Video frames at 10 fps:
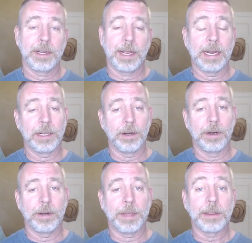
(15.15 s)
and
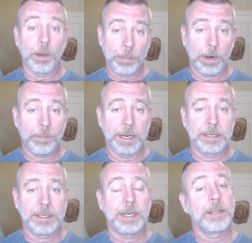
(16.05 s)
learned that their
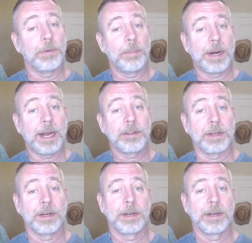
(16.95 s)
purpose is reproduction.